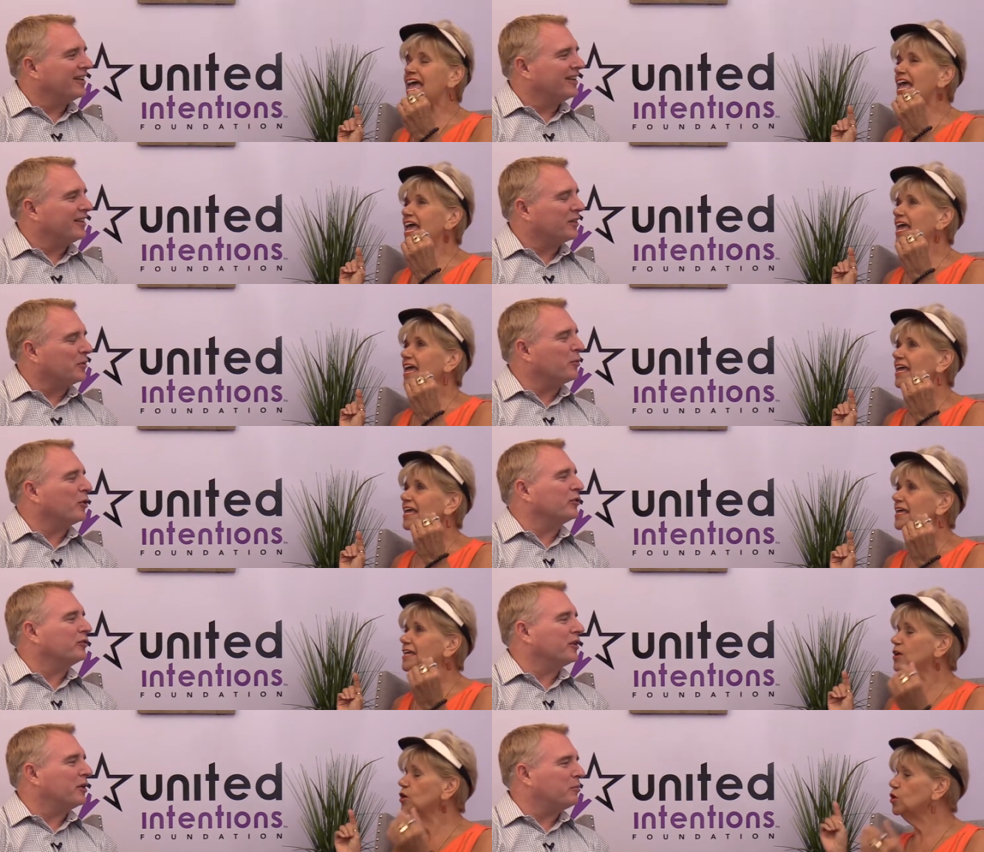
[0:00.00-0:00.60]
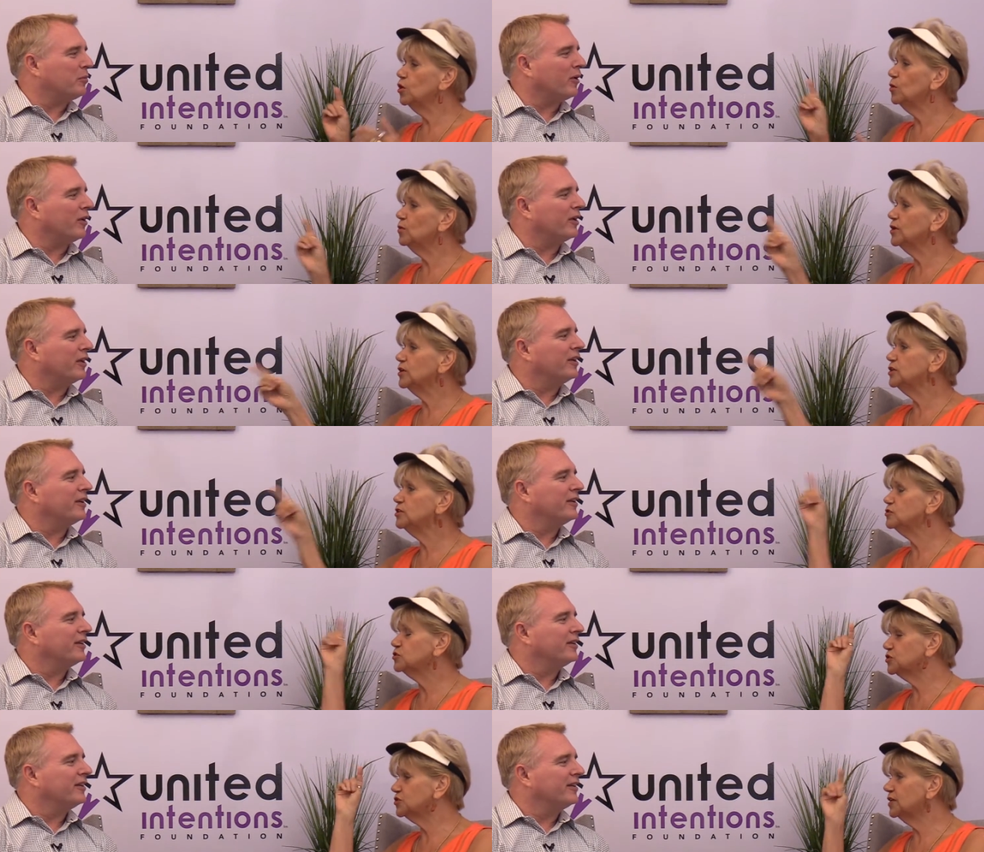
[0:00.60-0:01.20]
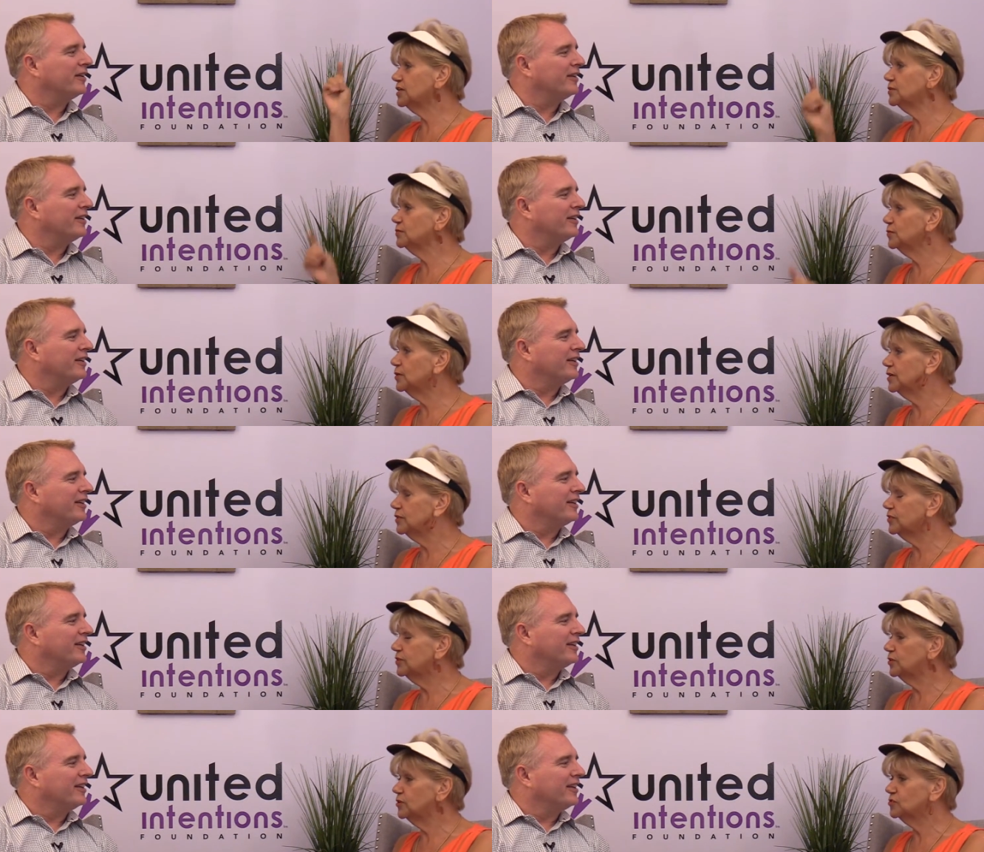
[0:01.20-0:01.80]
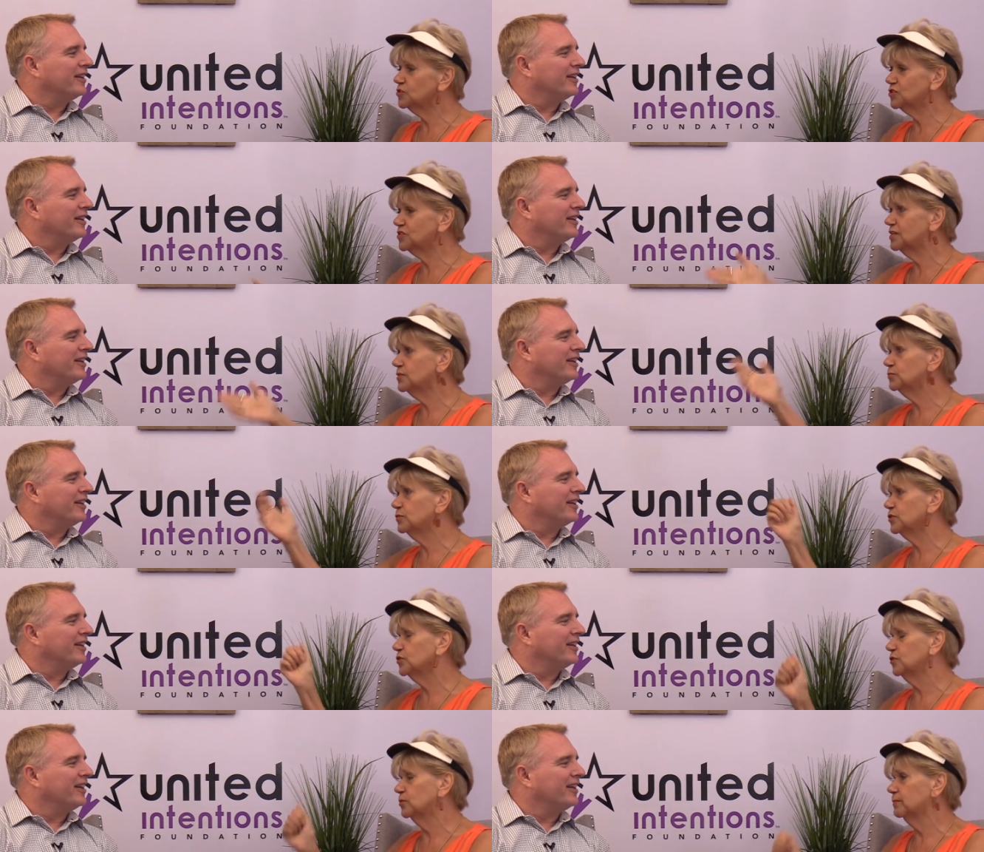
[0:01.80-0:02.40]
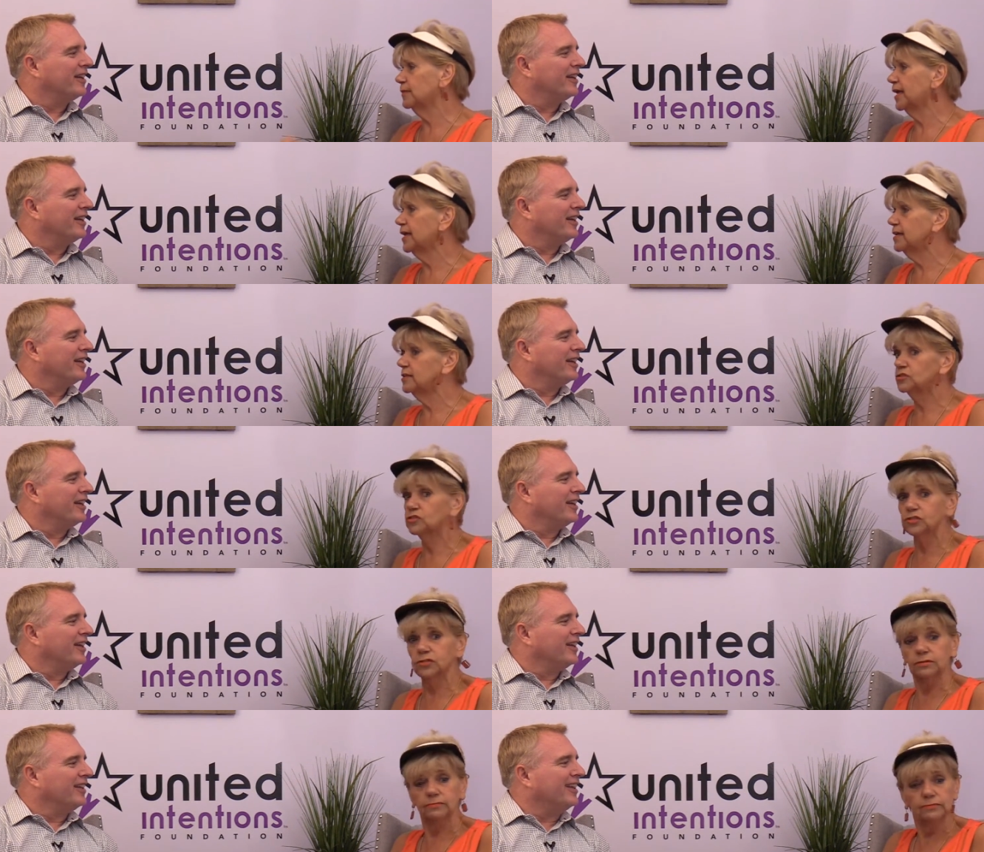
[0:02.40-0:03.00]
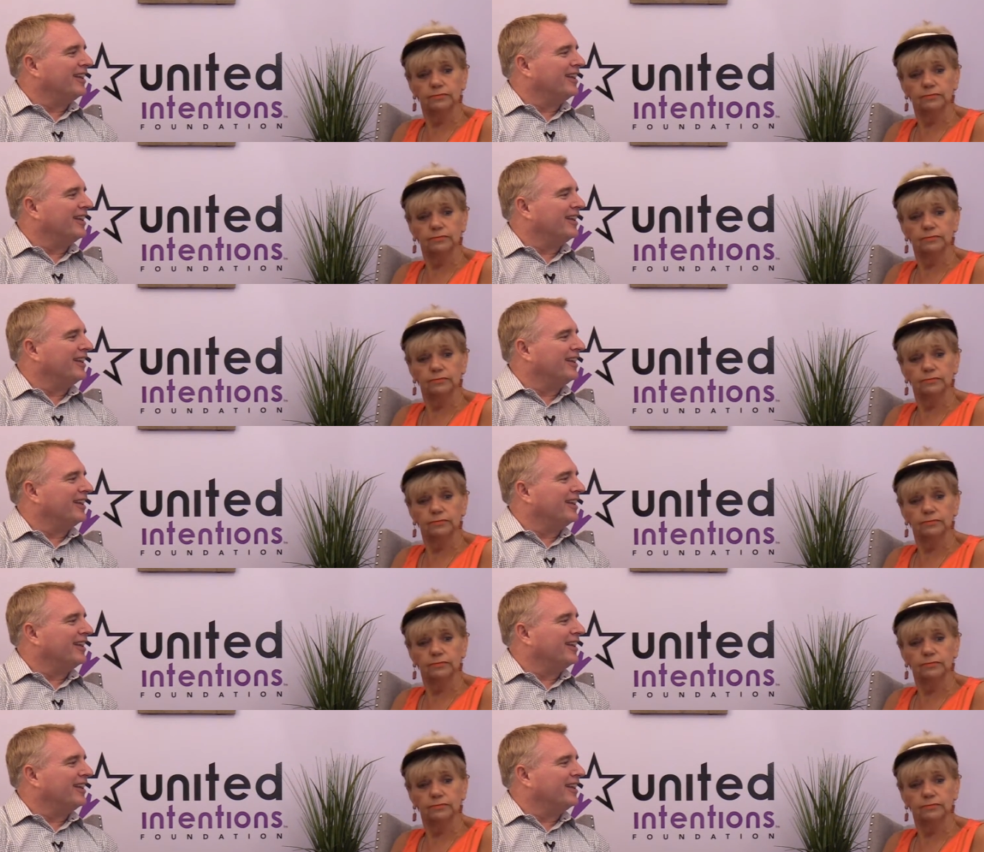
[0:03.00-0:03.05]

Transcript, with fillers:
Speaker 1: The birthday. Who party. are you sitting with? You're sitting with your maids.